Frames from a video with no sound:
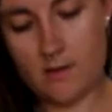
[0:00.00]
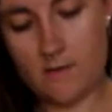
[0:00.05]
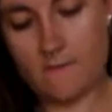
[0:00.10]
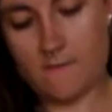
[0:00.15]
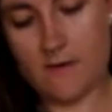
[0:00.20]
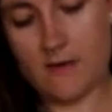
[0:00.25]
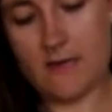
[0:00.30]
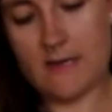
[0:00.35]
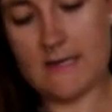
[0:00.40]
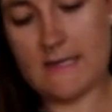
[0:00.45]

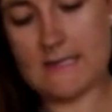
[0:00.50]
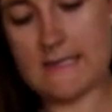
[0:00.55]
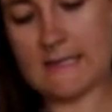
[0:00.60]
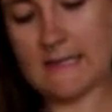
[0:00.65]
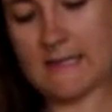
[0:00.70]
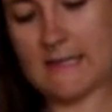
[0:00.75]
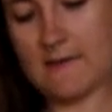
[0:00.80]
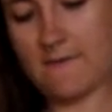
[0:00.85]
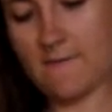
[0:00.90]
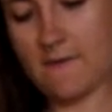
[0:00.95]
various
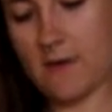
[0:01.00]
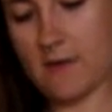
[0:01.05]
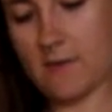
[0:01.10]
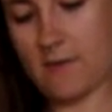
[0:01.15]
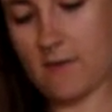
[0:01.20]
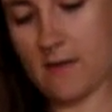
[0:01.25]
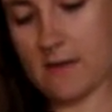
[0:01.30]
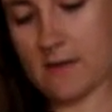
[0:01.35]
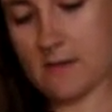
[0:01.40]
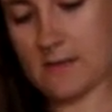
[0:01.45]
leafy
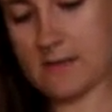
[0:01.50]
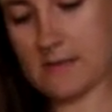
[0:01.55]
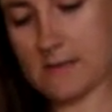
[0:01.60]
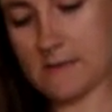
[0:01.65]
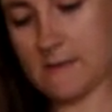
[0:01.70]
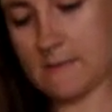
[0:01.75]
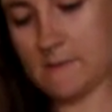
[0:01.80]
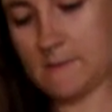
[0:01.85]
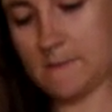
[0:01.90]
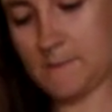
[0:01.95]
things.